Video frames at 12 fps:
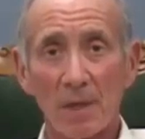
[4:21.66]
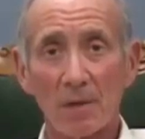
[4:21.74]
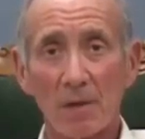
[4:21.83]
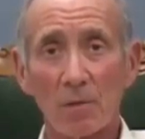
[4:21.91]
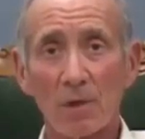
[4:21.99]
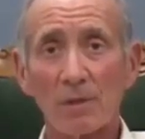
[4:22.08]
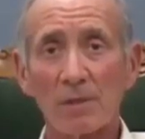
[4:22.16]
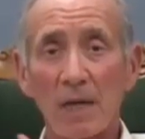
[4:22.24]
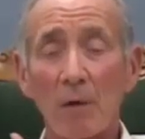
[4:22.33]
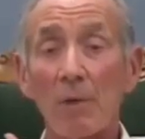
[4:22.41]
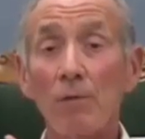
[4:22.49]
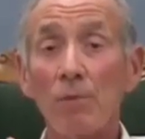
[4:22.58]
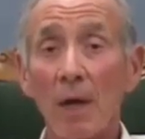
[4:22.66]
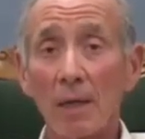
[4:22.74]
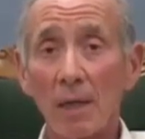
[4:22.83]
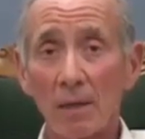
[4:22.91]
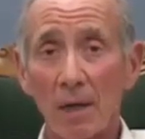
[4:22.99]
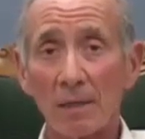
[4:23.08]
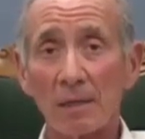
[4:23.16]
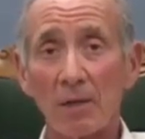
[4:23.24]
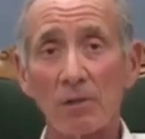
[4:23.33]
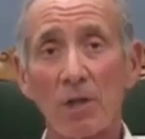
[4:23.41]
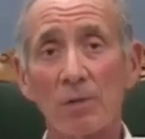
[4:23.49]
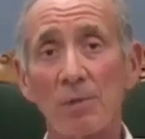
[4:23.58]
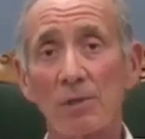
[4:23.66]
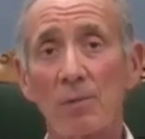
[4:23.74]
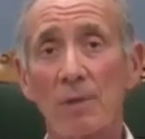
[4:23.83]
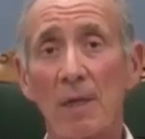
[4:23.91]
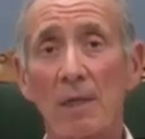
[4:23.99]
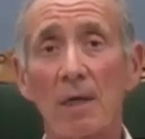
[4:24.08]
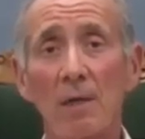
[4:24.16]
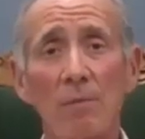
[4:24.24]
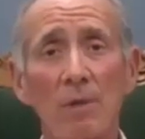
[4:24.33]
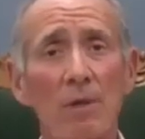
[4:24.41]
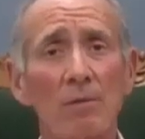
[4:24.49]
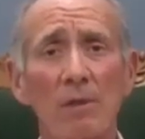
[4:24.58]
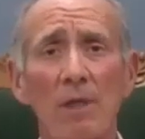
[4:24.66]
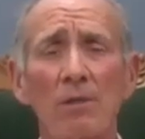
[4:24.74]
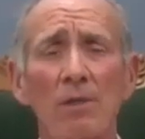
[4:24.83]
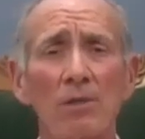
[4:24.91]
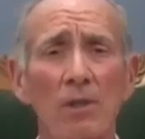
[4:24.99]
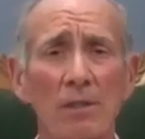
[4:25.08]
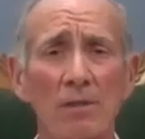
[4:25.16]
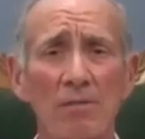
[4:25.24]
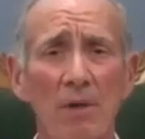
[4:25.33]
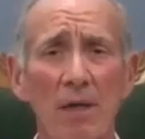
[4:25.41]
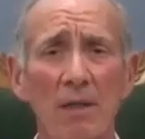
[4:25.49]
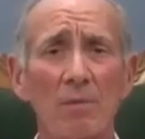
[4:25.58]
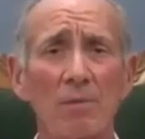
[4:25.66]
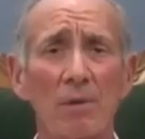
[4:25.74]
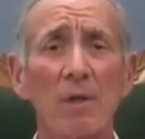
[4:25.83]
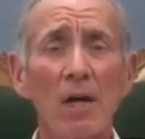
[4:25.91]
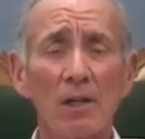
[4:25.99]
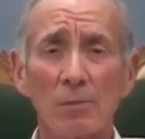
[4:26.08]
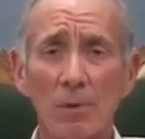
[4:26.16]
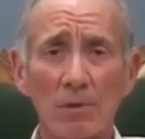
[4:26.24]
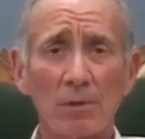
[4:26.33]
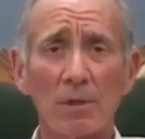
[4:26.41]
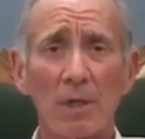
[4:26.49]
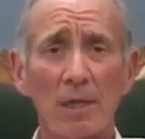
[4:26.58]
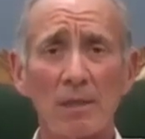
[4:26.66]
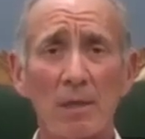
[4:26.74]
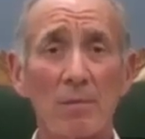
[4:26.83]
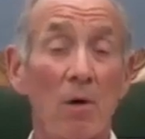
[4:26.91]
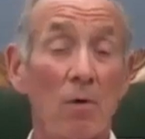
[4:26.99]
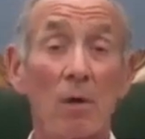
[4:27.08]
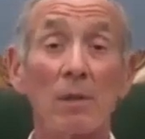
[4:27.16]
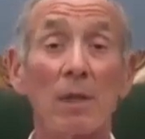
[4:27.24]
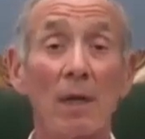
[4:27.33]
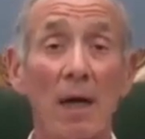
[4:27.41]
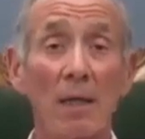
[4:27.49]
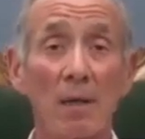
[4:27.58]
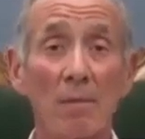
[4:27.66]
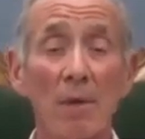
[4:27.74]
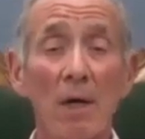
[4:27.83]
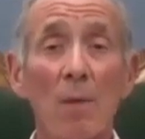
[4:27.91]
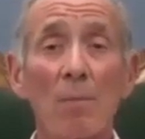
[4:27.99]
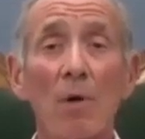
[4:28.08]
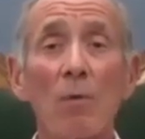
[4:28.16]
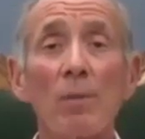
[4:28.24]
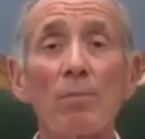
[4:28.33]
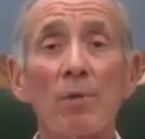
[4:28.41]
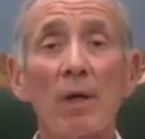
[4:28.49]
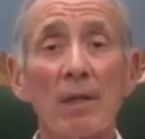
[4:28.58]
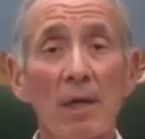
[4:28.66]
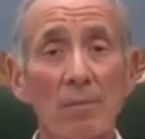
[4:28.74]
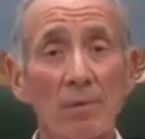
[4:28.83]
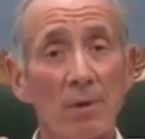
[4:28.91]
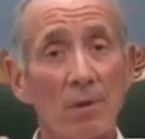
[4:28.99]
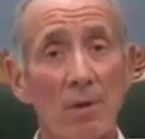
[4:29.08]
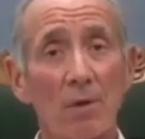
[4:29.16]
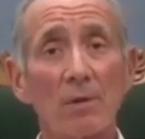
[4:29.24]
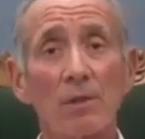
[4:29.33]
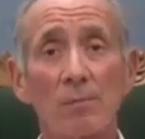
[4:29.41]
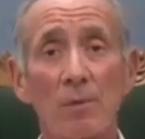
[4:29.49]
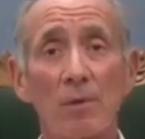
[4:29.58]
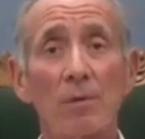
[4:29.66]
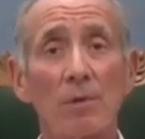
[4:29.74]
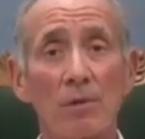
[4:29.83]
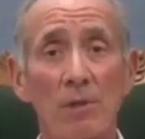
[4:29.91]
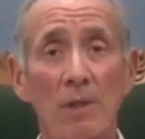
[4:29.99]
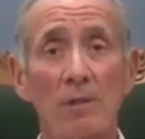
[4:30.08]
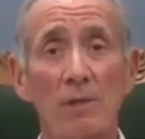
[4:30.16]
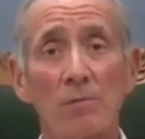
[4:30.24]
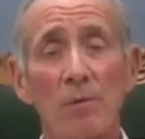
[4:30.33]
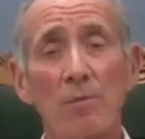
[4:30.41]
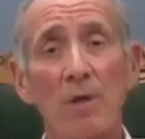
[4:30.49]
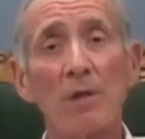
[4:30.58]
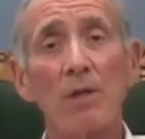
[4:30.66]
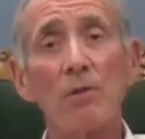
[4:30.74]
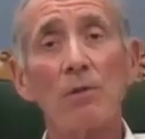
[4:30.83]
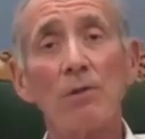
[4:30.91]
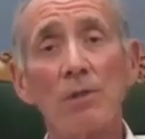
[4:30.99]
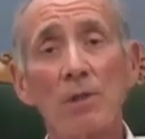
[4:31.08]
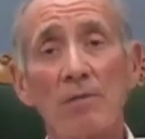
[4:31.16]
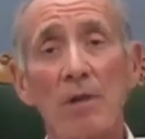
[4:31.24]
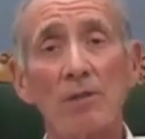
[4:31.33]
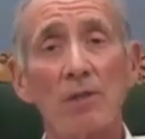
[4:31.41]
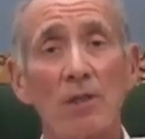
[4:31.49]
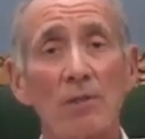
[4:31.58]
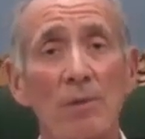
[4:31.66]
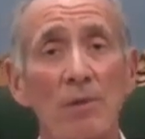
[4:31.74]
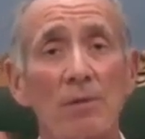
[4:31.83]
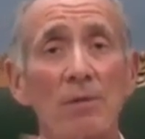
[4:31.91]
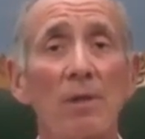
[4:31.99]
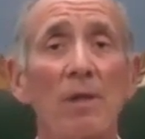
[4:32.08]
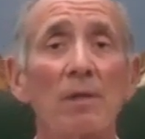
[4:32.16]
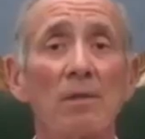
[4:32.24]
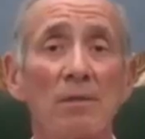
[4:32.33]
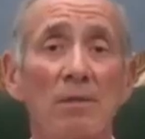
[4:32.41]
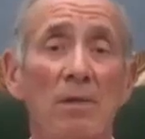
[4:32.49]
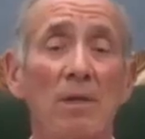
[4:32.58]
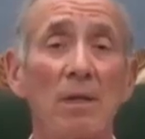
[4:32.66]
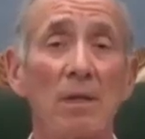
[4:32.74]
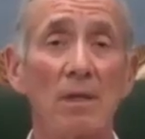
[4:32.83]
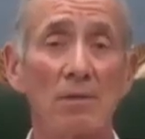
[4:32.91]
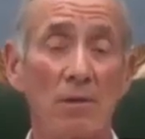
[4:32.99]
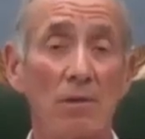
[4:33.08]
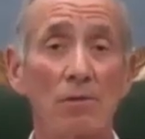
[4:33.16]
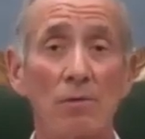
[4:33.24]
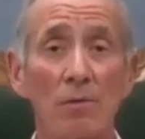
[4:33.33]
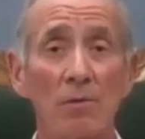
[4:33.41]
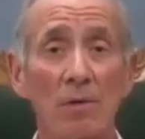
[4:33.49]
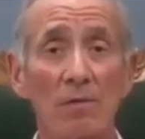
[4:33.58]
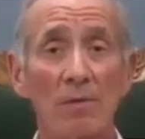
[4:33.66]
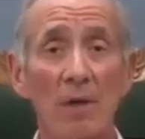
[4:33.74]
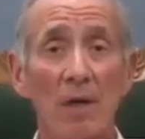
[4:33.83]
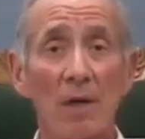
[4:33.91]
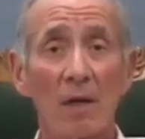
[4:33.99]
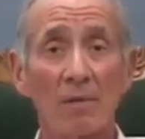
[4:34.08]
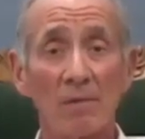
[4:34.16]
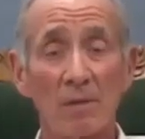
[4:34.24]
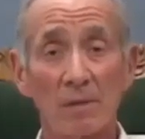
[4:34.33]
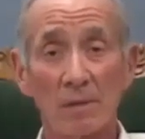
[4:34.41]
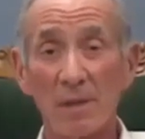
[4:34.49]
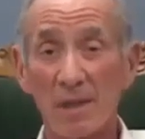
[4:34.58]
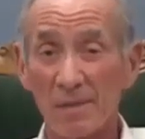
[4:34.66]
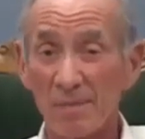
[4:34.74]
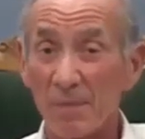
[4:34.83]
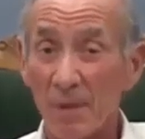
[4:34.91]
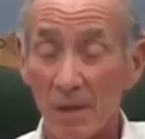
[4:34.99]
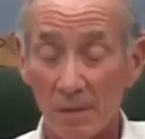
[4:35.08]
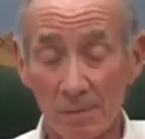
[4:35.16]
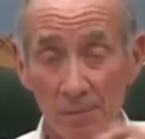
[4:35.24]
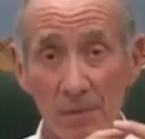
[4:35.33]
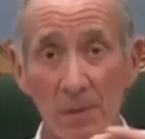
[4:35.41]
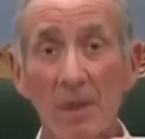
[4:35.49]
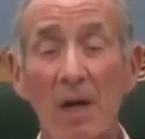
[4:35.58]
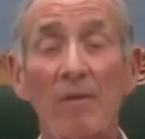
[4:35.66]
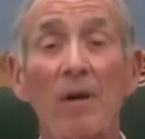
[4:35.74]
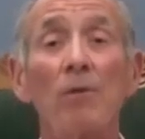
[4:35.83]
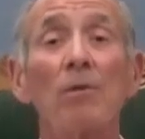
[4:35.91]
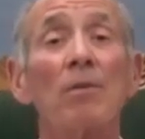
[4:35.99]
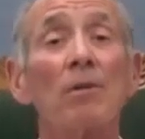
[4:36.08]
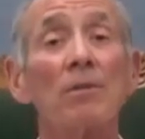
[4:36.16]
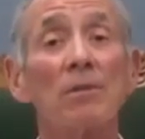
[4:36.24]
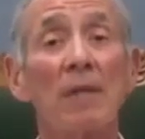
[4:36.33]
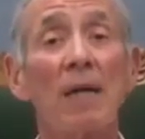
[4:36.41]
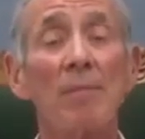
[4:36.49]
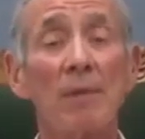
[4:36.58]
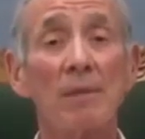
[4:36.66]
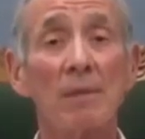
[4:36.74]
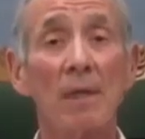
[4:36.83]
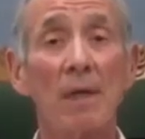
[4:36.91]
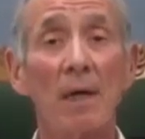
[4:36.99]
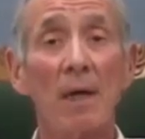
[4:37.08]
In other words, that we recognize our judgments when they come. We don't seek to justify them or spiritualize them or deny them, but we bring them to the Holy Spirit or Jesus. We bring the illusion of our judgments to the truth of our universal sameness.